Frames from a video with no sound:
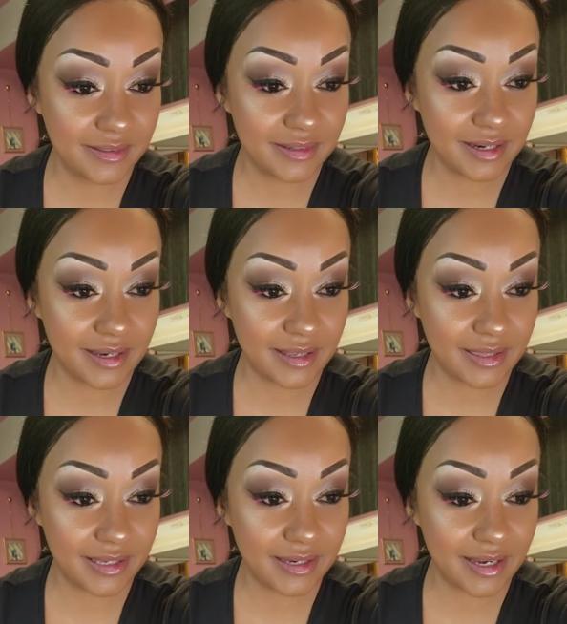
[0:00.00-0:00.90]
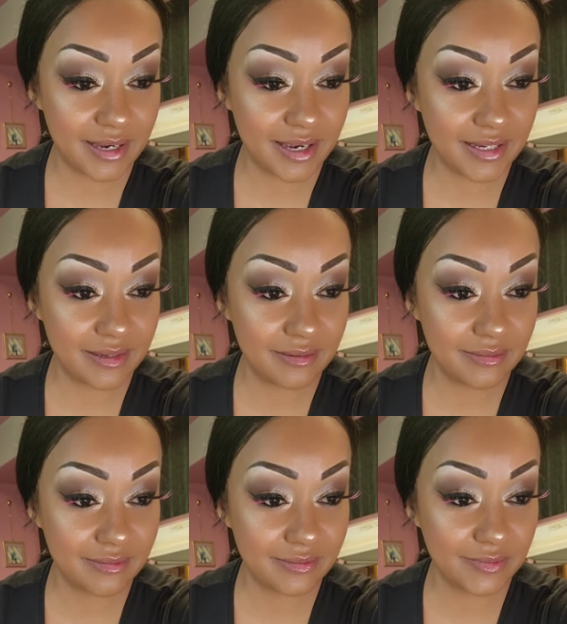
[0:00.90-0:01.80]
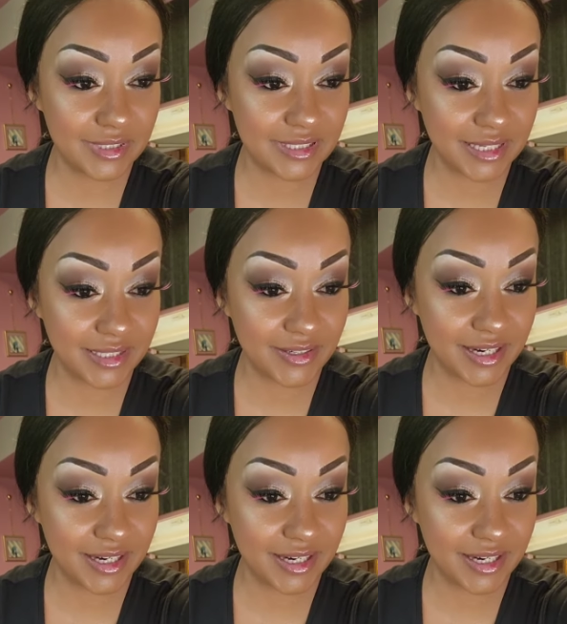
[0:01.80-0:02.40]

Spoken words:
Alright, I think I got it. 1 sec, you